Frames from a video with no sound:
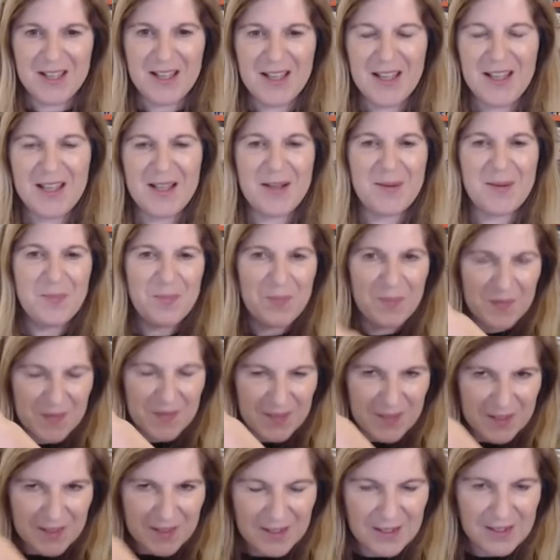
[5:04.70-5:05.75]
um,
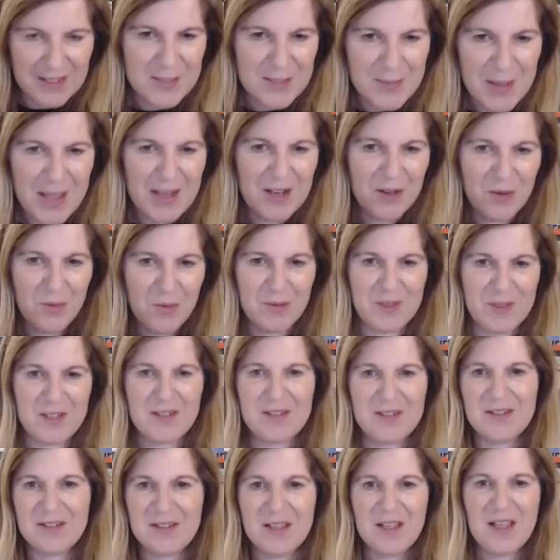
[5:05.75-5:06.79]
Hispanic
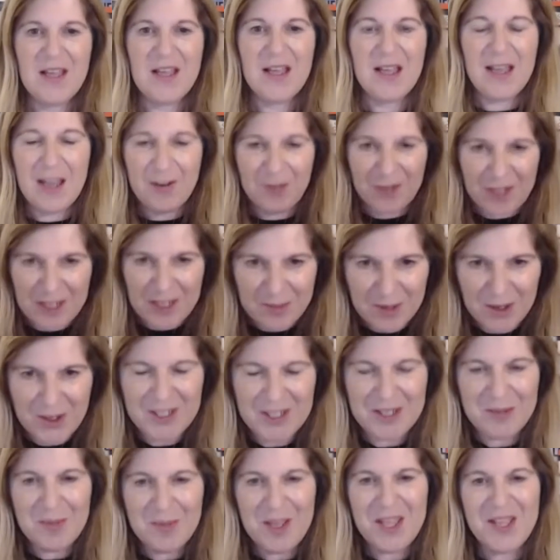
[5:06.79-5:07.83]
women, African
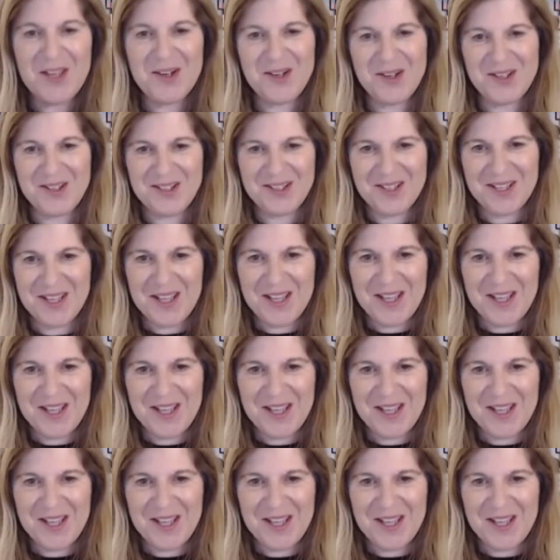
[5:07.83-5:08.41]
American men,